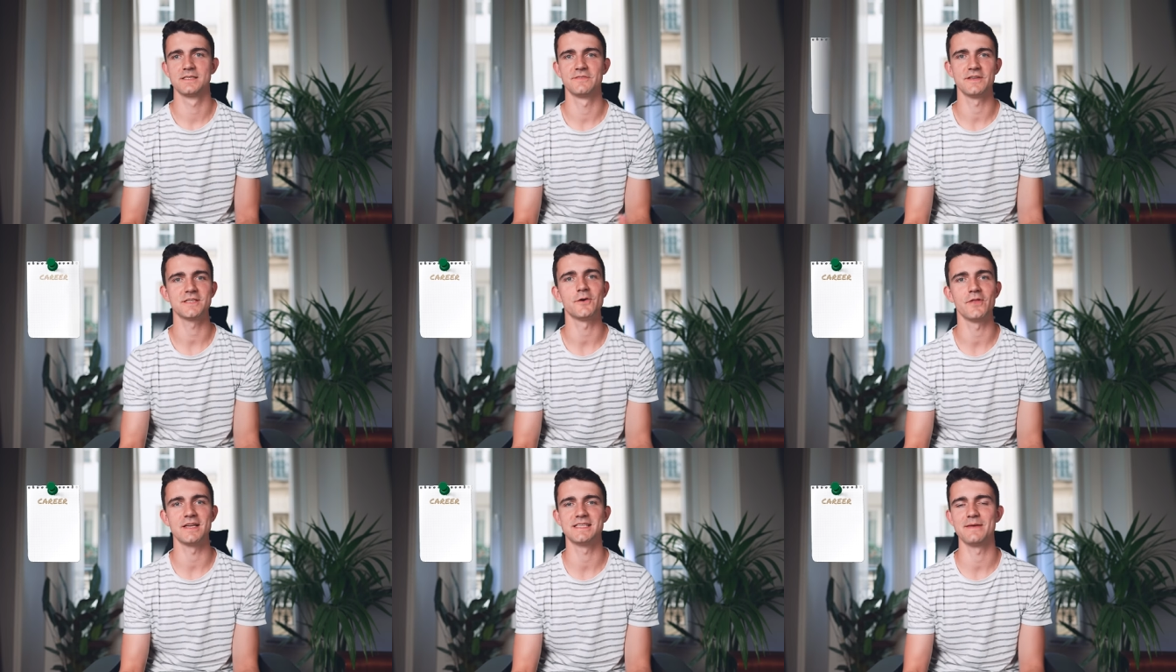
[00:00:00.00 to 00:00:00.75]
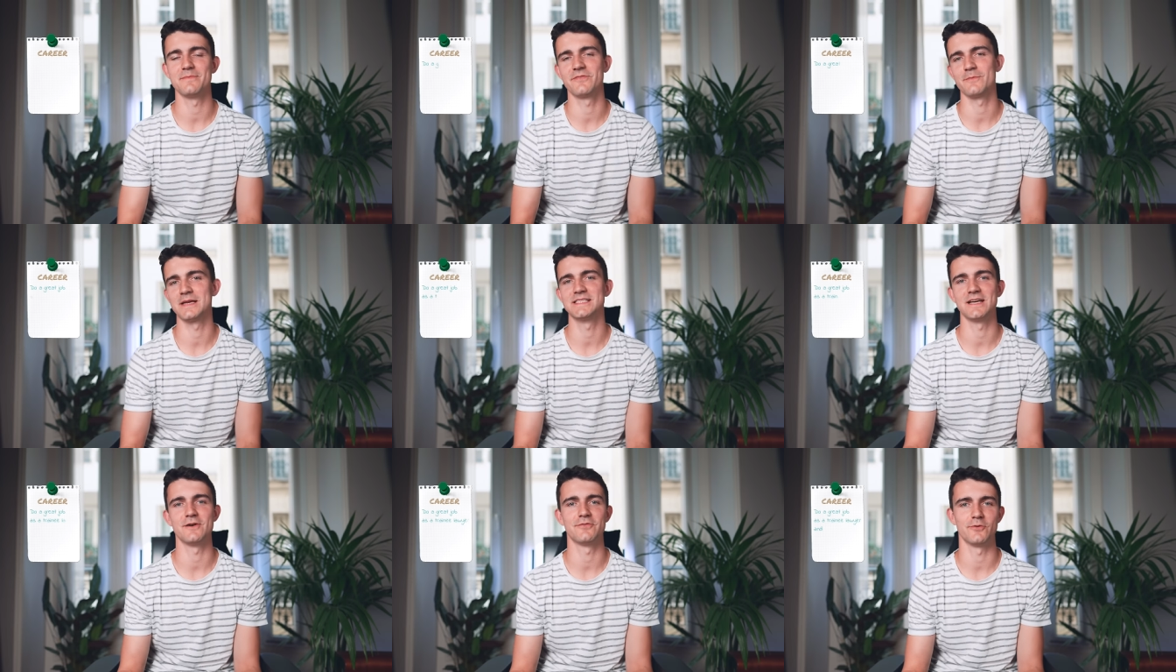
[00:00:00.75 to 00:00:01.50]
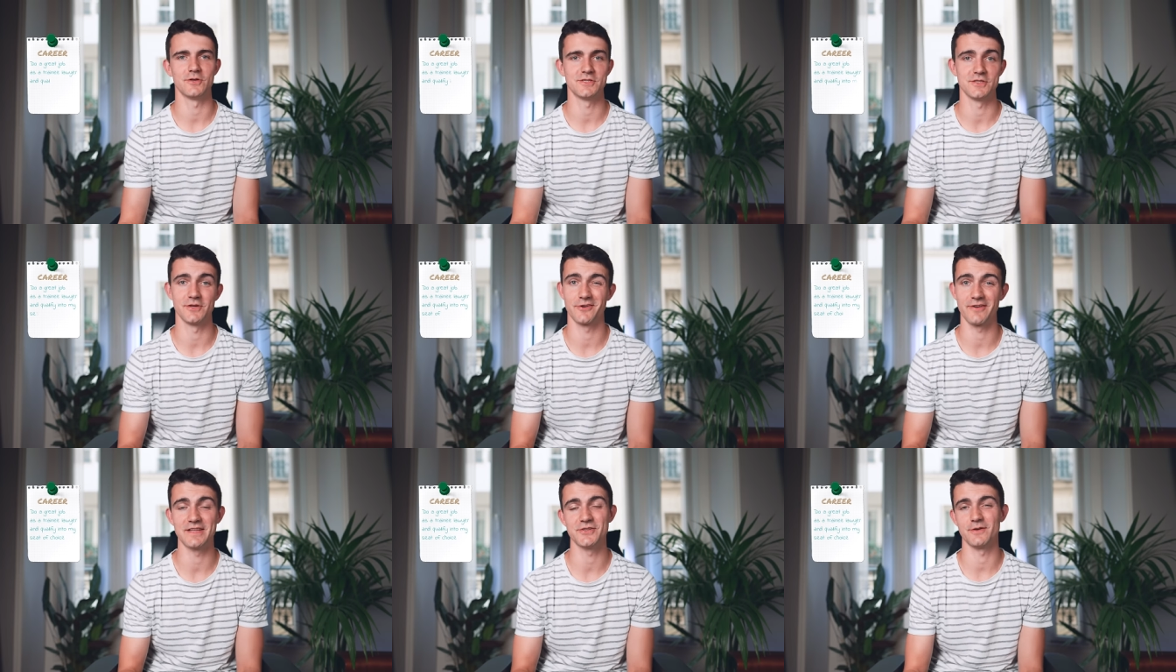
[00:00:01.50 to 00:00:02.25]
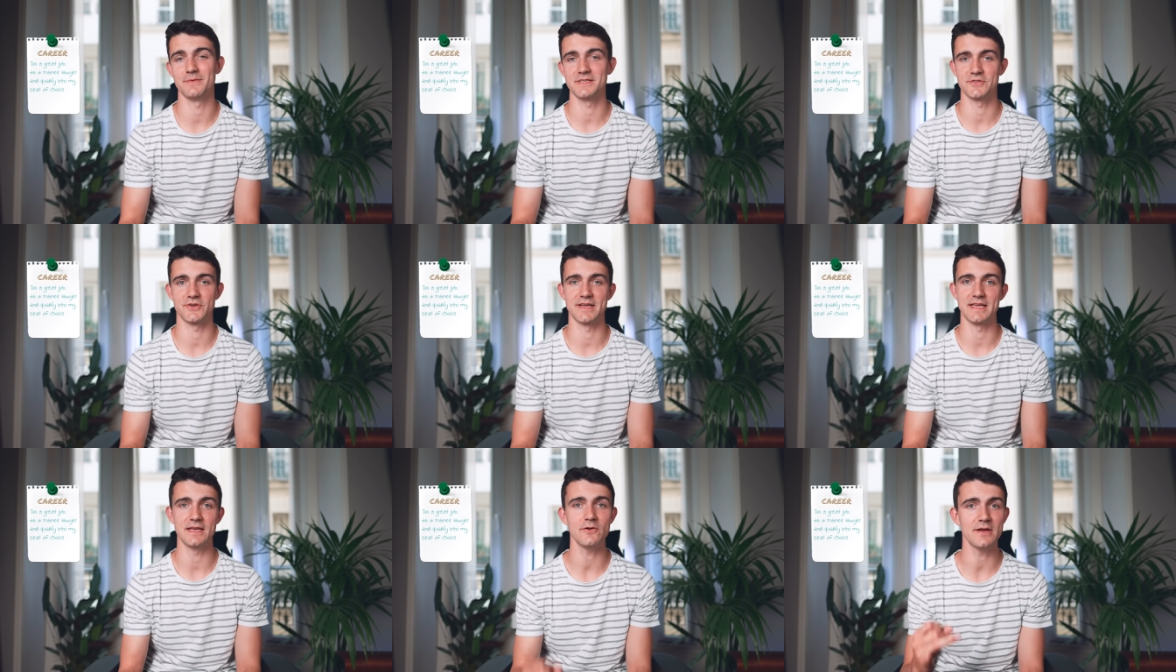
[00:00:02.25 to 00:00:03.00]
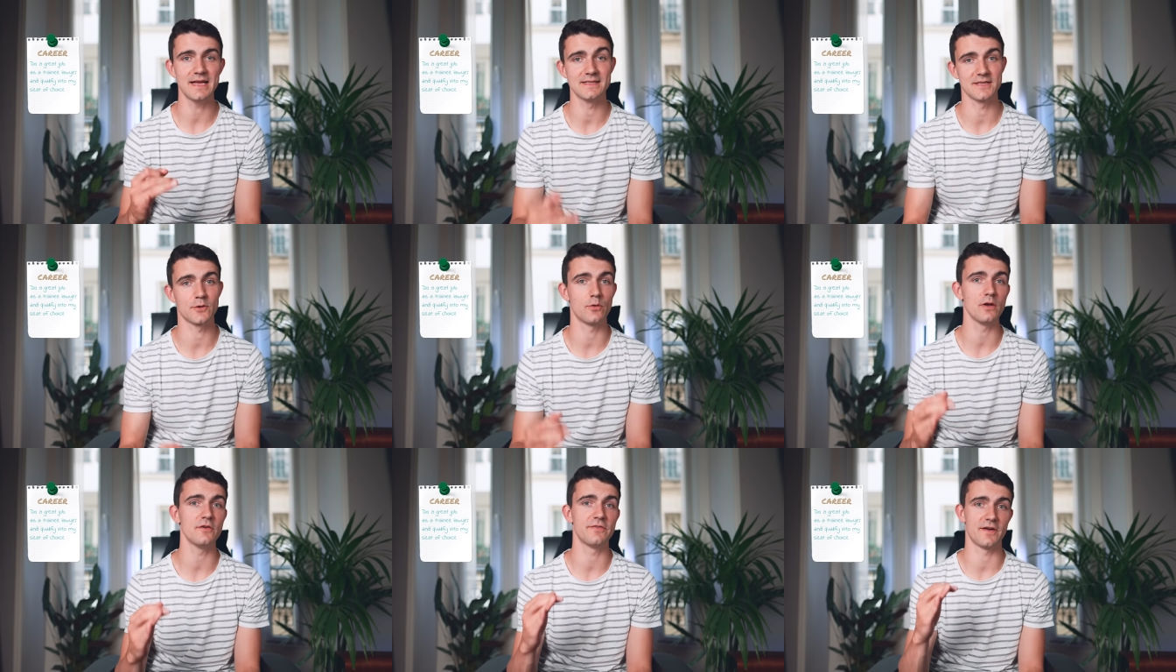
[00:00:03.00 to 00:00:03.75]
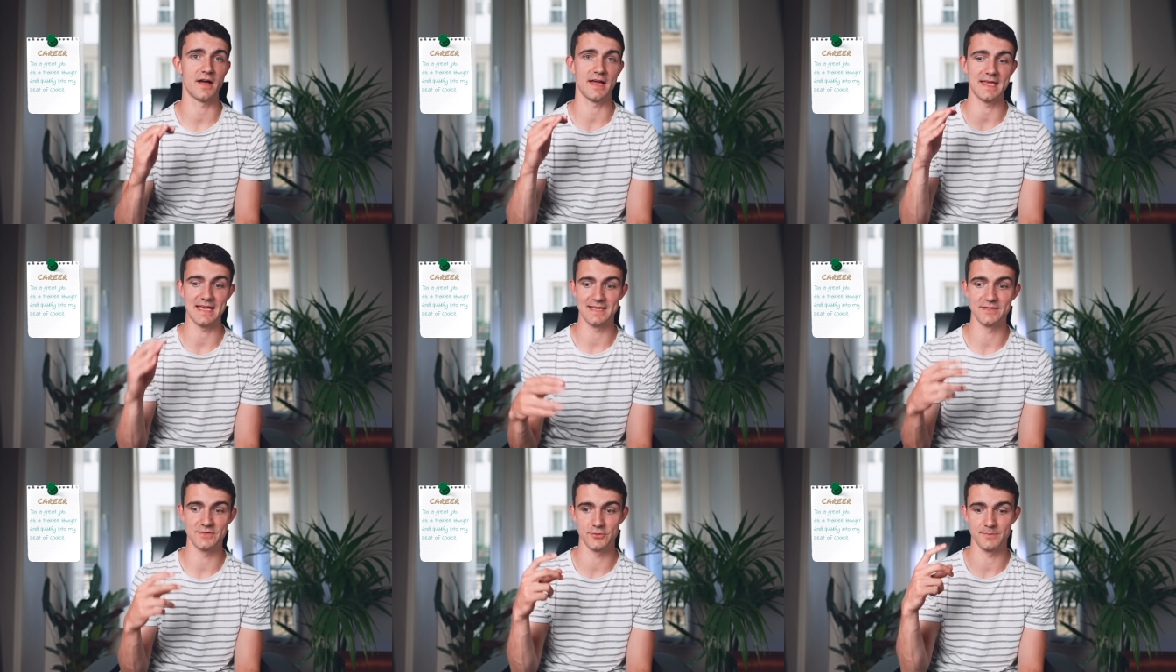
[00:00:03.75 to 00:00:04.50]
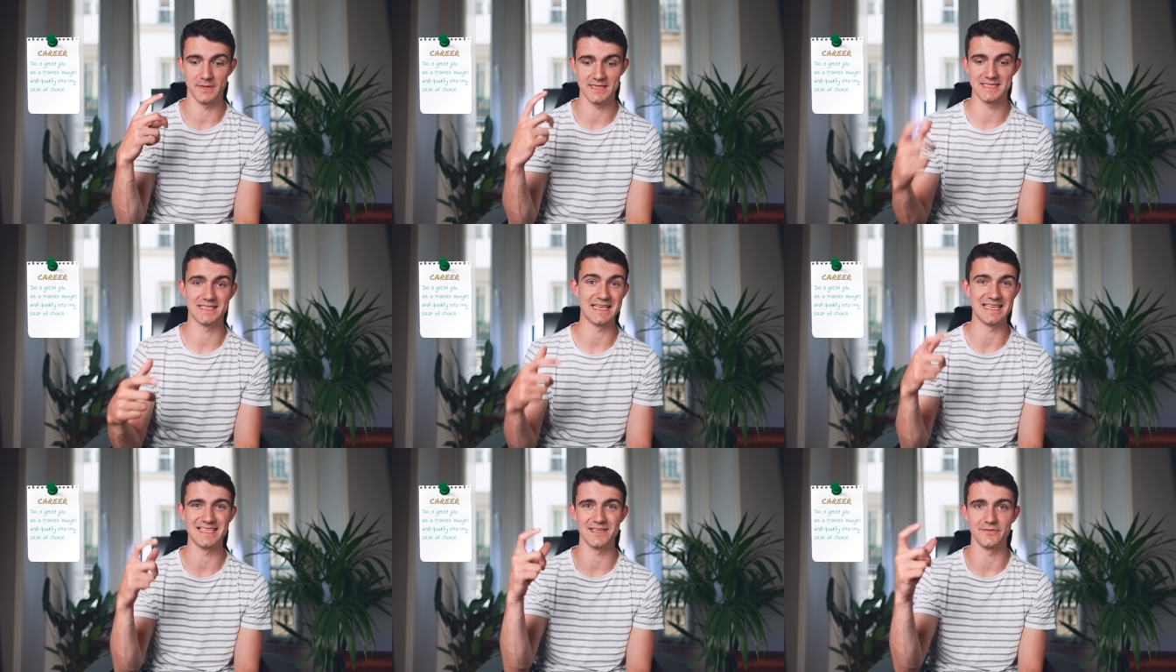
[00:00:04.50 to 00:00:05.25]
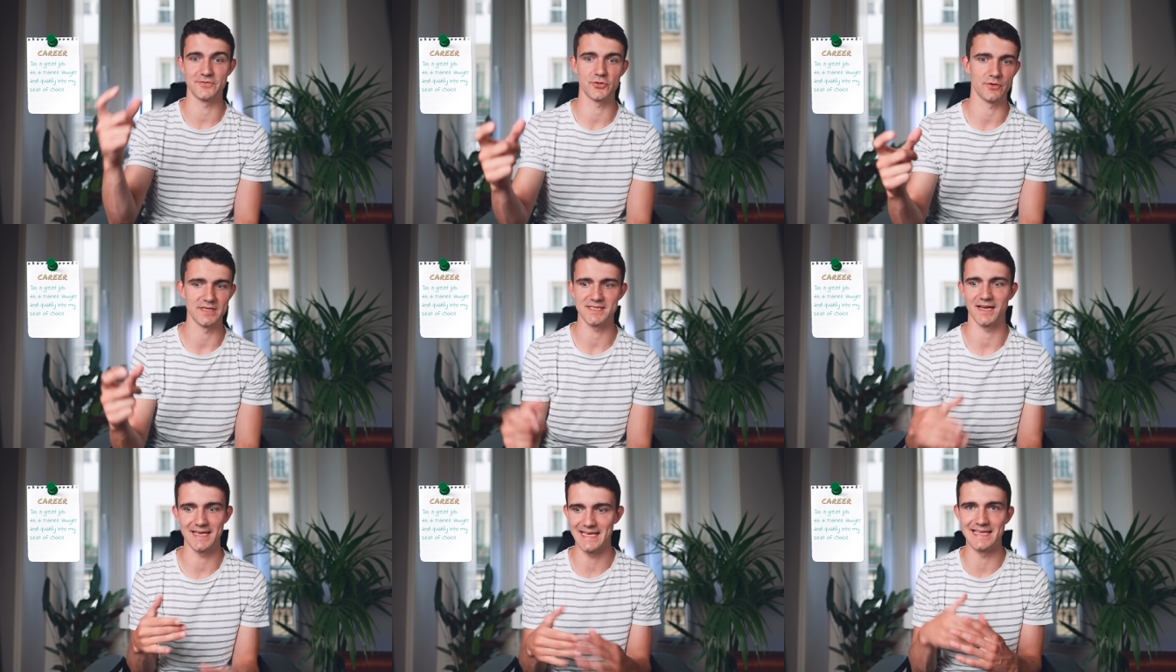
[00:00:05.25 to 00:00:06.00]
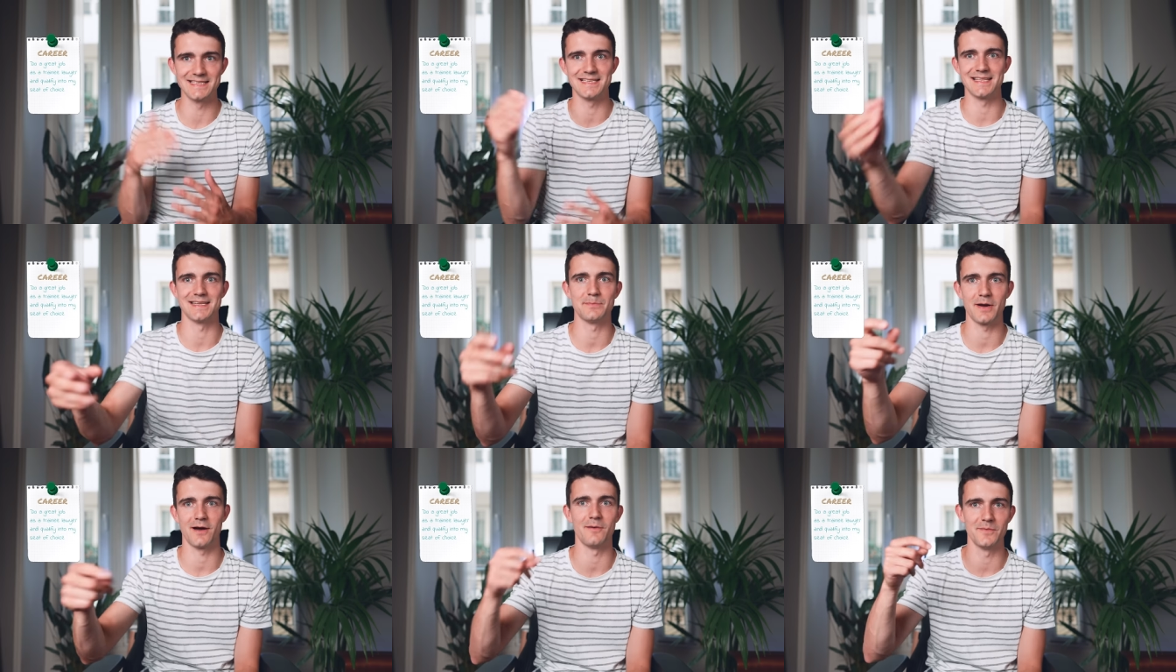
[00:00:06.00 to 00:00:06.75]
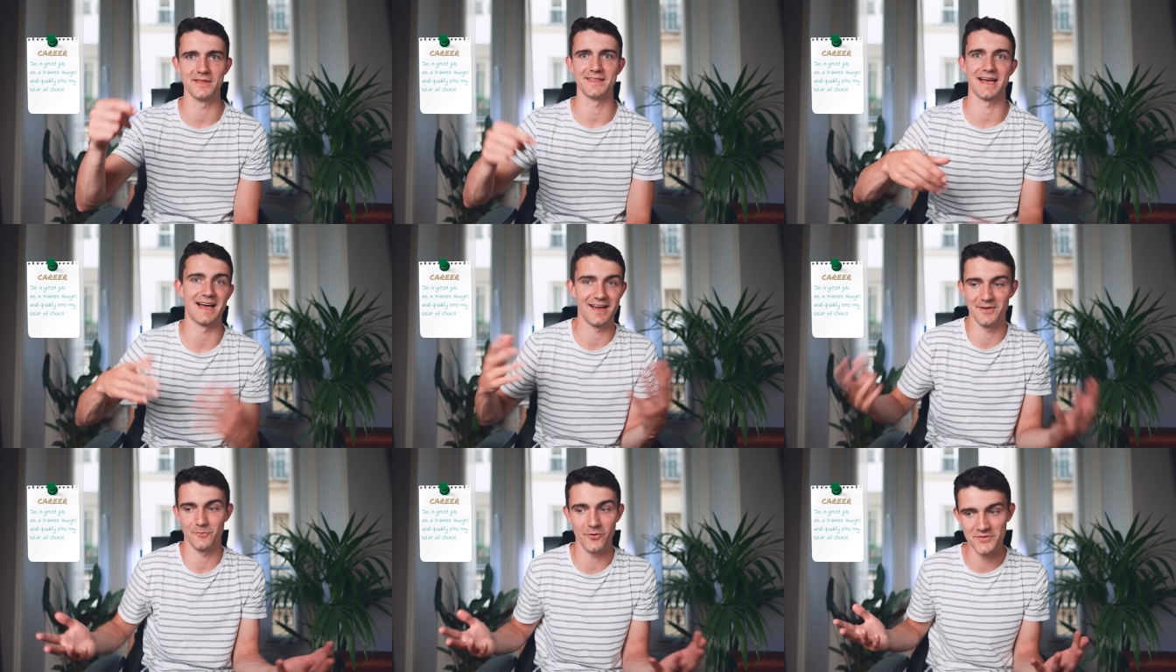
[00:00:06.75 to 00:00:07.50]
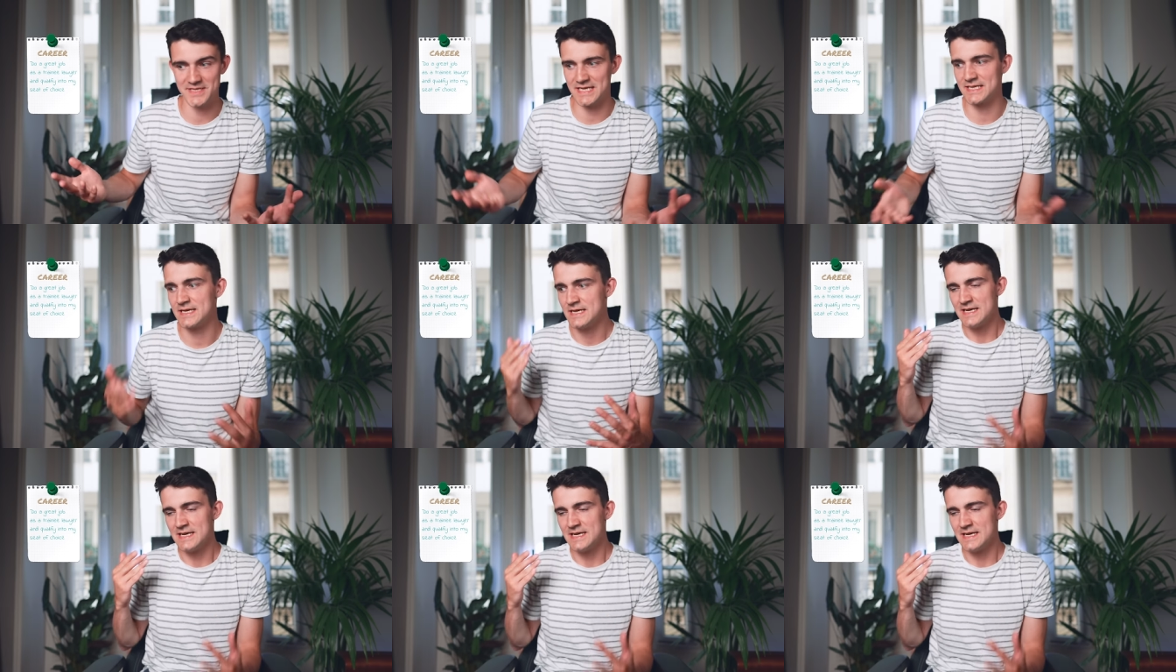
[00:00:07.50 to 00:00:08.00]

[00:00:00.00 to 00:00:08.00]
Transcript: So the first goal that I set for myself was to do a great job as a trainee lawyer and to qualify into my seat of choice, i.e. into the department that I wanted.